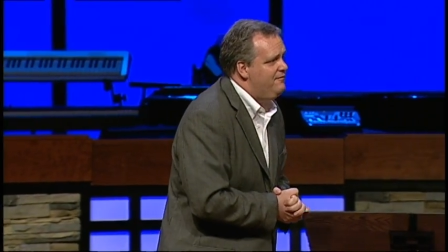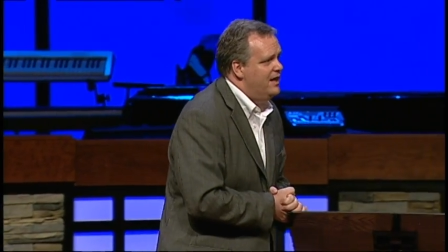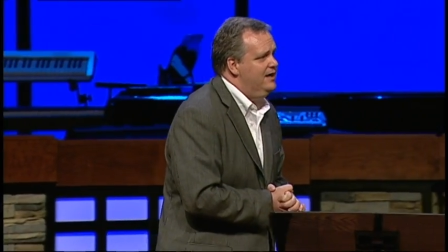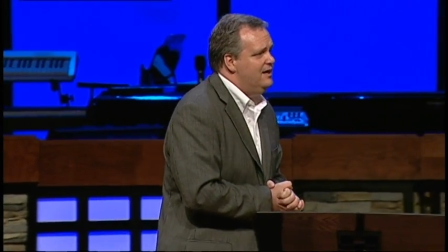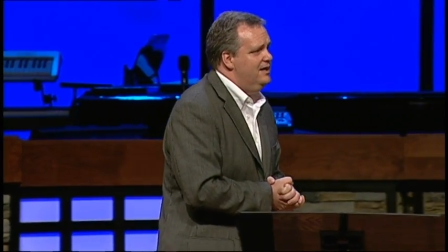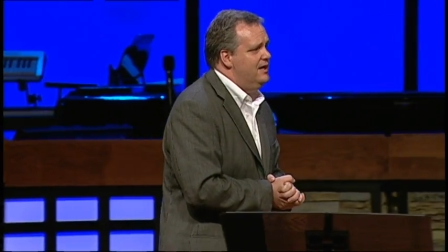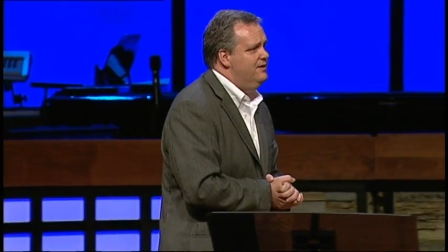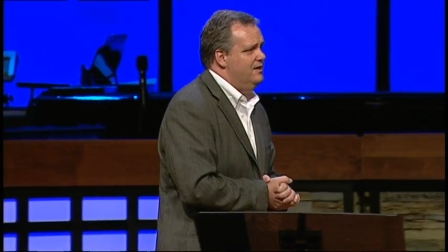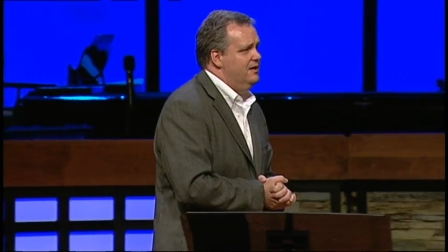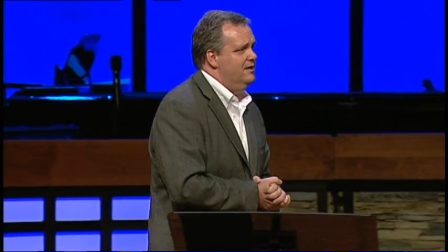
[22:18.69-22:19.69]
they didn't get
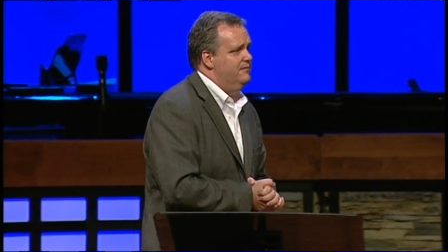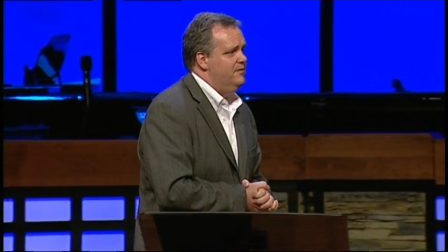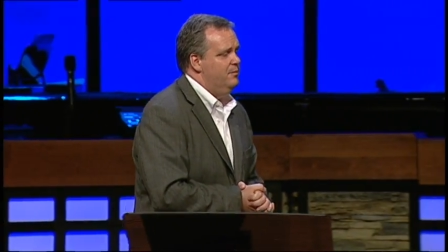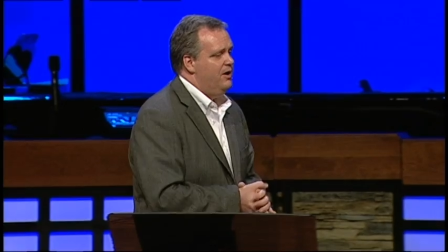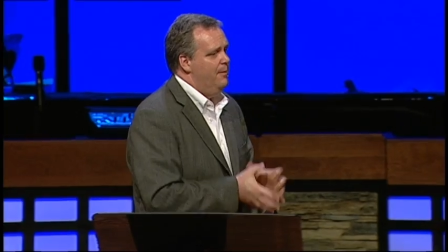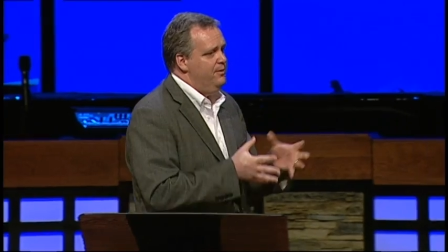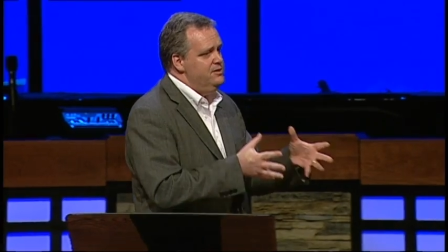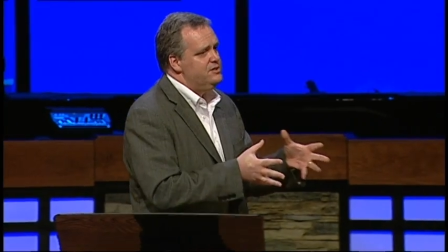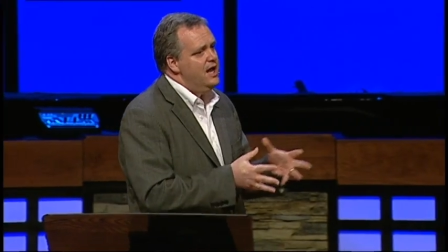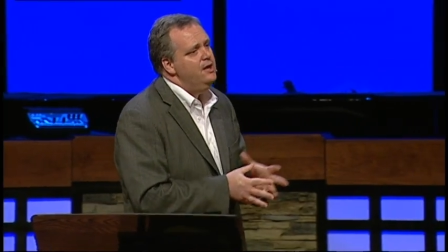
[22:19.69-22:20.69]
anything. Property
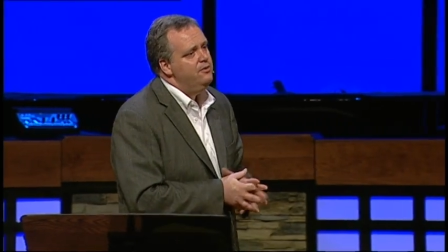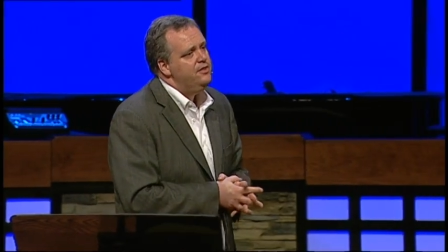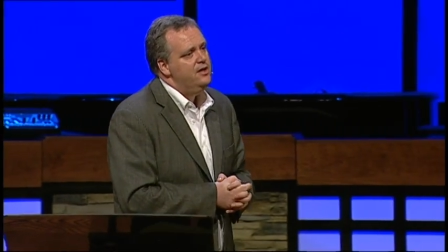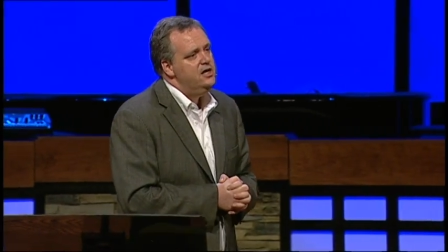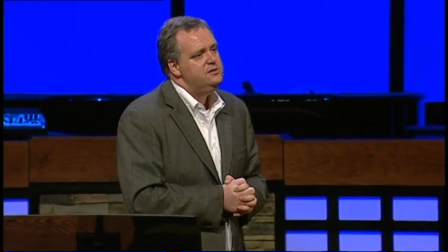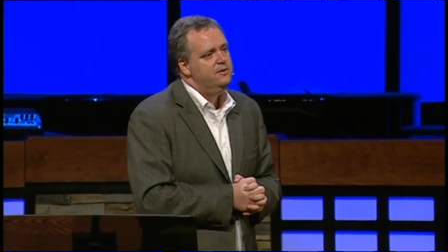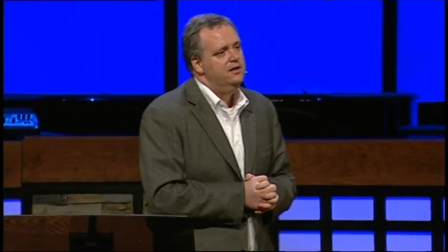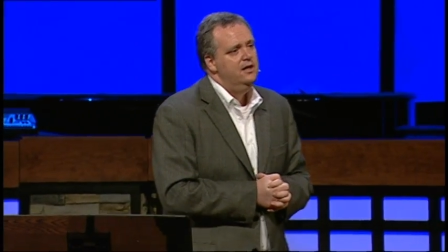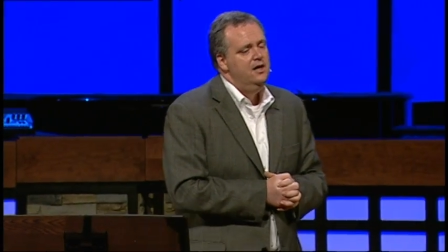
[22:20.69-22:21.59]
stayed with the husband.